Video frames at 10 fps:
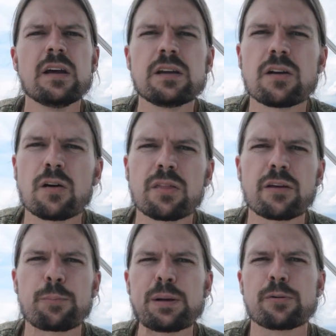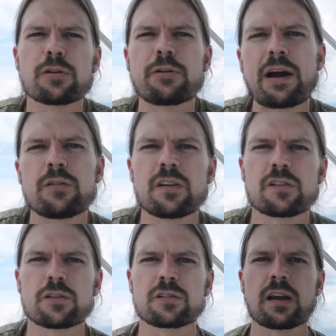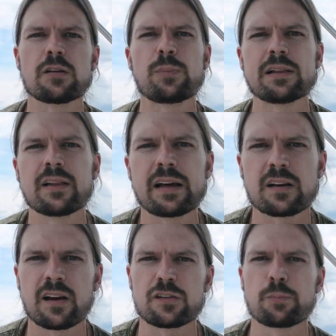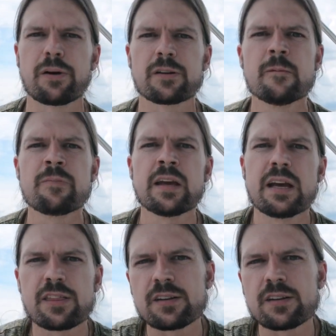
you know, the people around us are tend to be like us. But at the